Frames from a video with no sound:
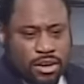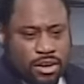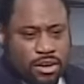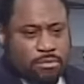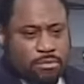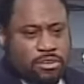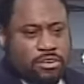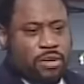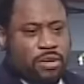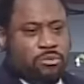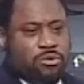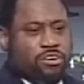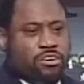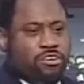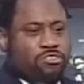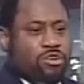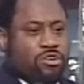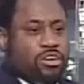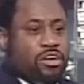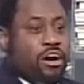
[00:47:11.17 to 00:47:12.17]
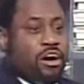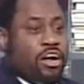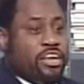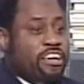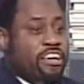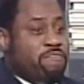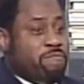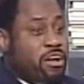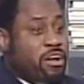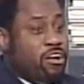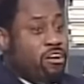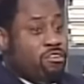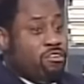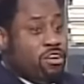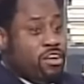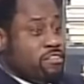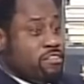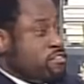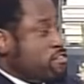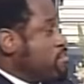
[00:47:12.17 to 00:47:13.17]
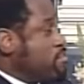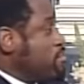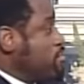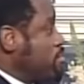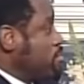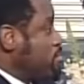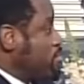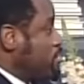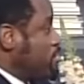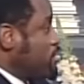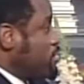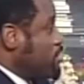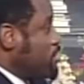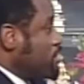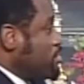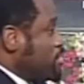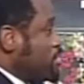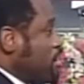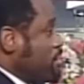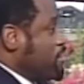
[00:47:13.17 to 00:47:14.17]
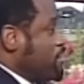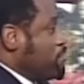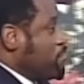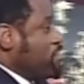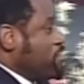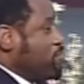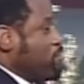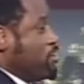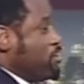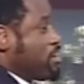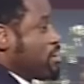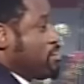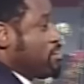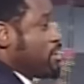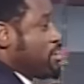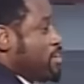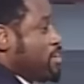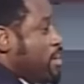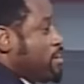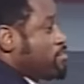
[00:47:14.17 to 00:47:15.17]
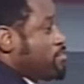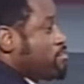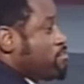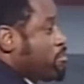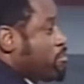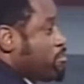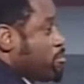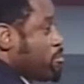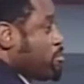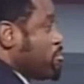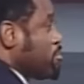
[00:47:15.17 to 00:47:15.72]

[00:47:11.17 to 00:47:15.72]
let me tell you what they're going to do. And God gave him a long list. God said, First of all, they're going to take taxes from